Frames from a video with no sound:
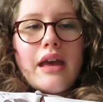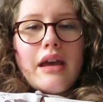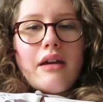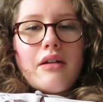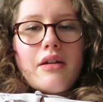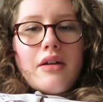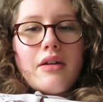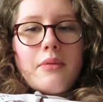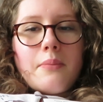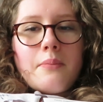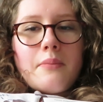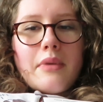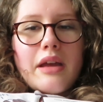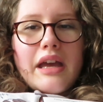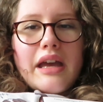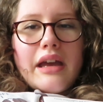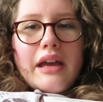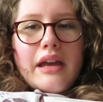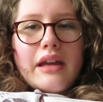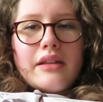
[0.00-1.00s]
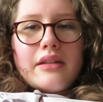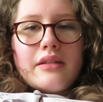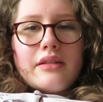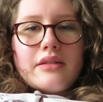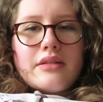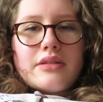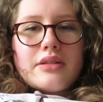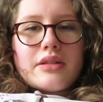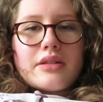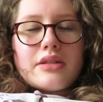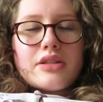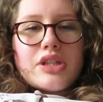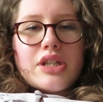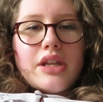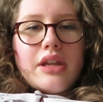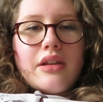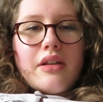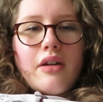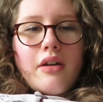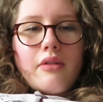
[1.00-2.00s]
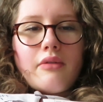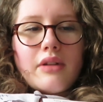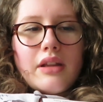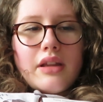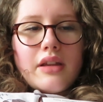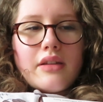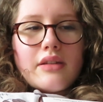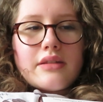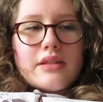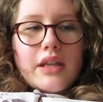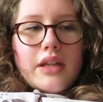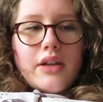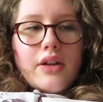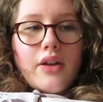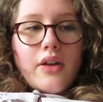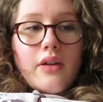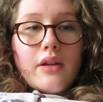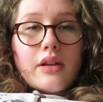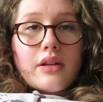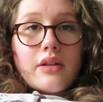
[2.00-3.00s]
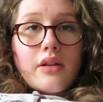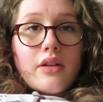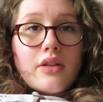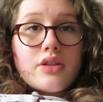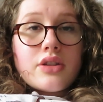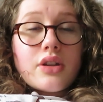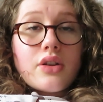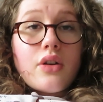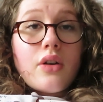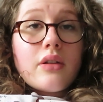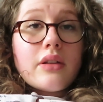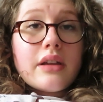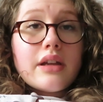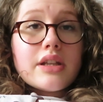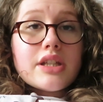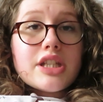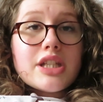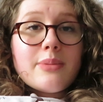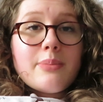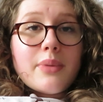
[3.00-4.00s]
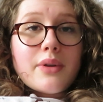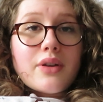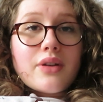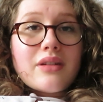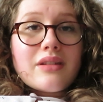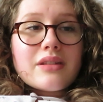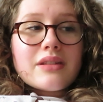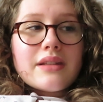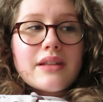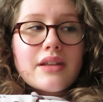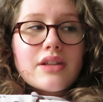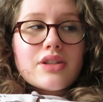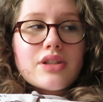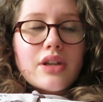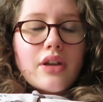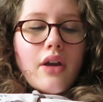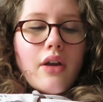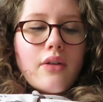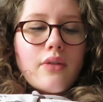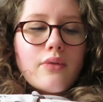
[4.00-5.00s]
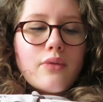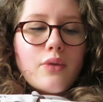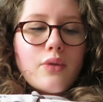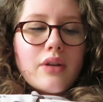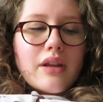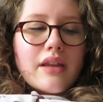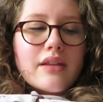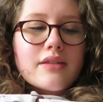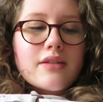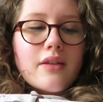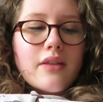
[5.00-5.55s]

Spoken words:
and she can't really consider going to college because she can't afford it.